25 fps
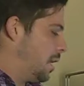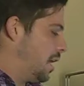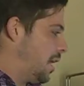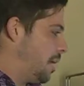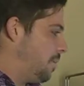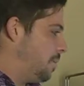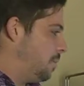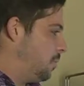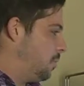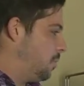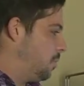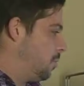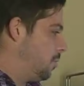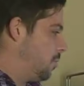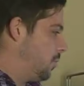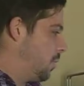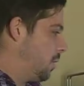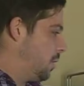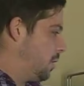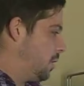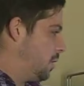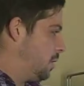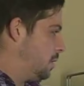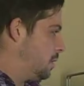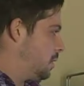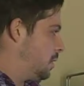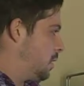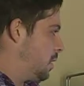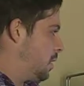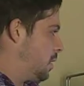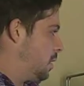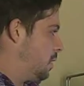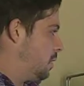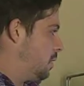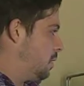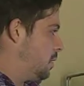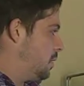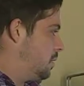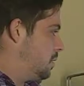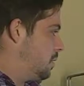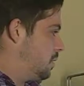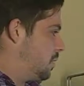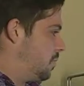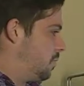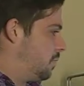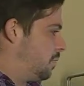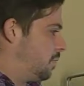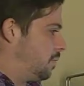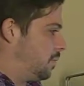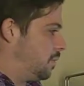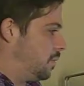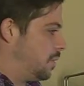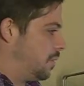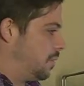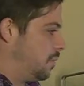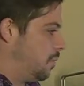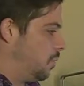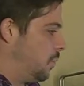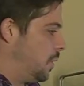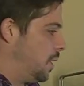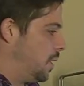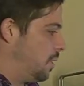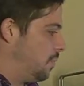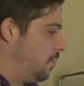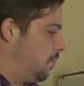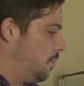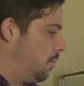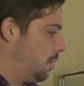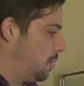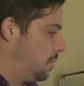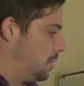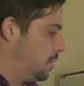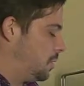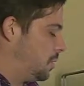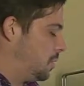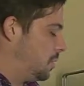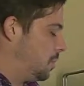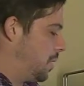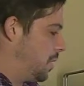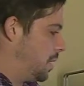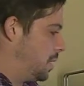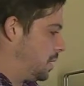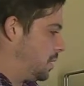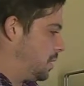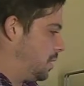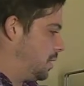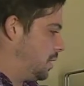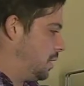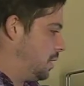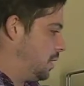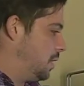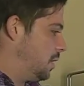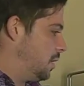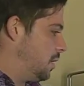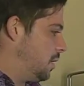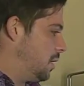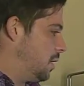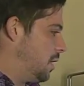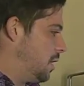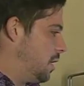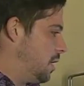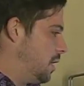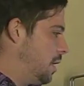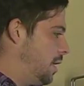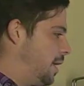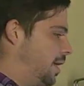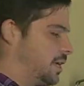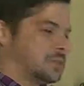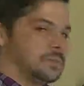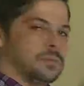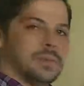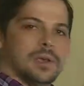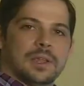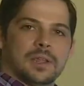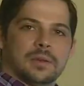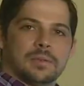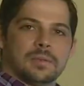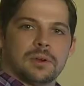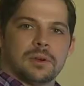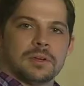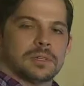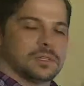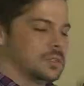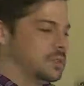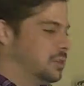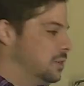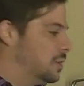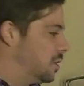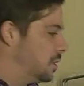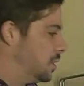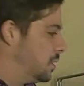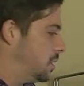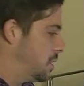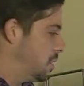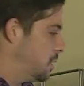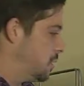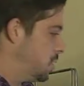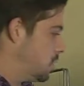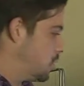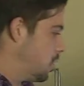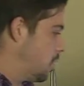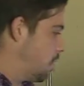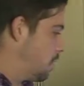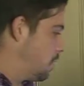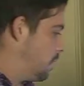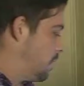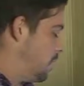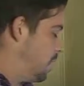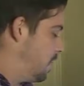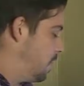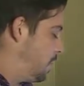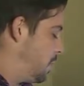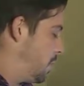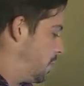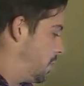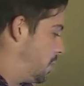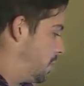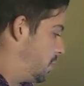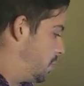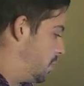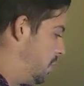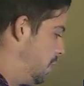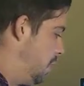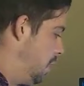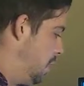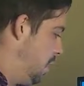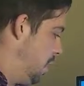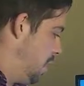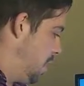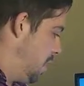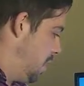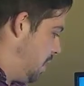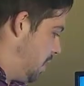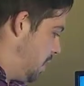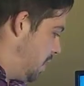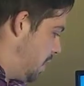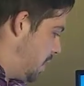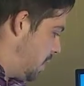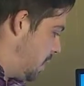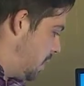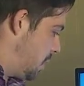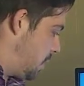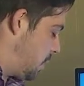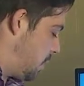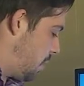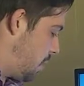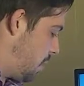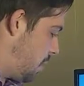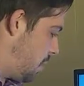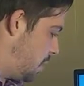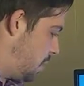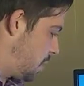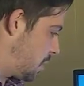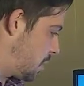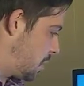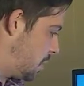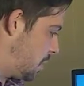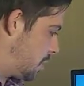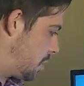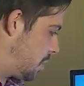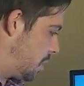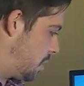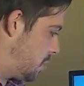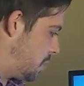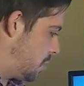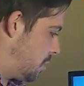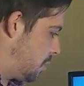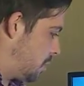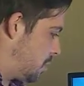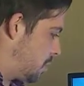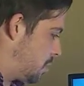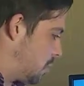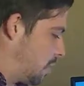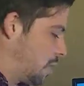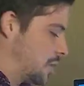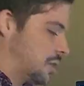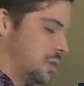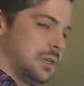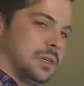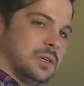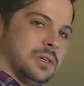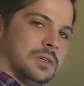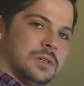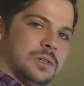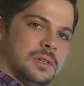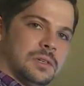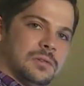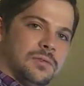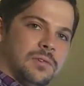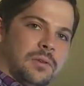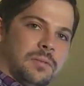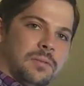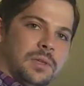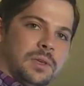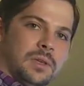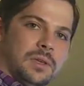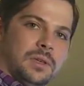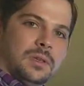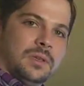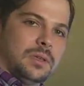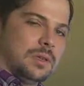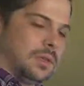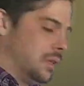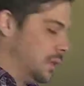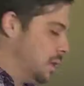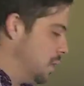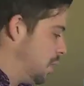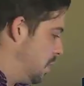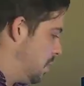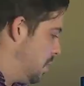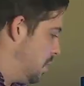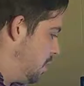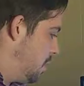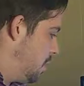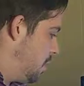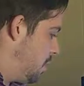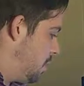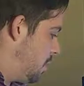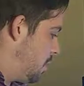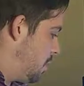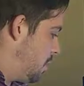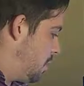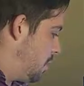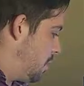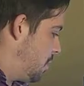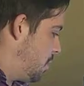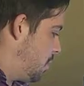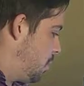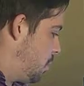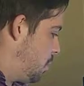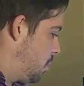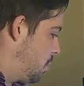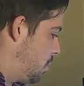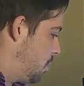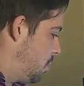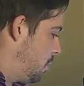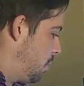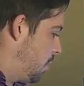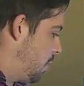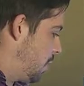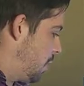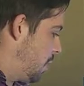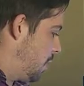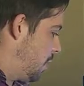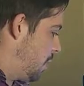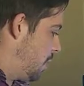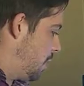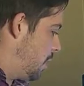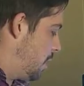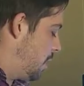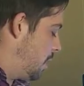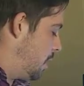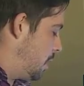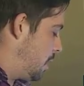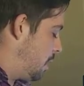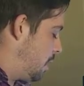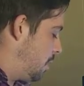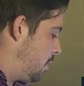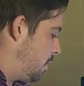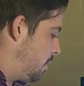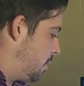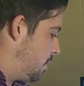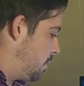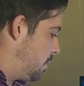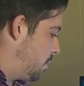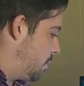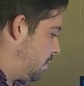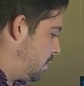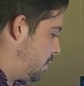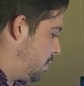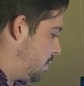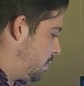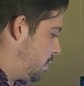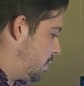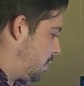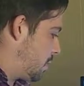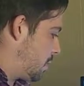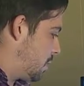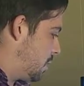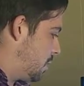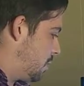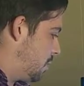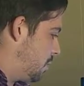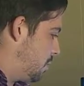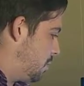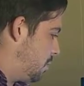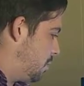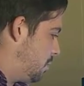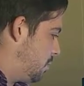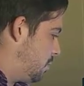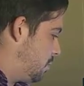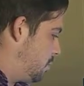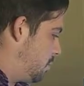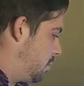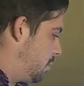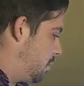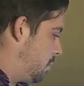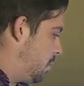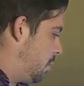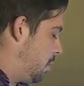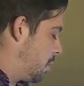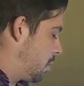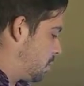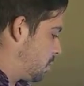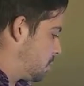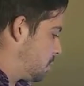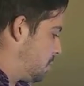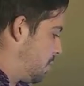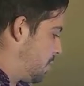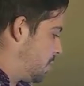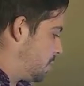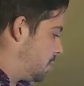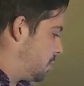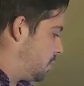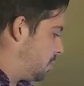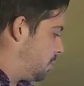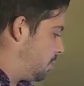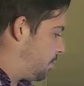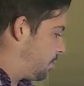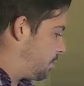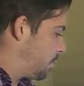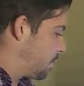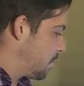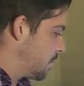Abnormal readings, these are different waveforms that you might see. In an asthmatic person, you can see the shark fin appearance. And this right here is just because of the restriction, just from the mucal plugging and just the bronchospasm.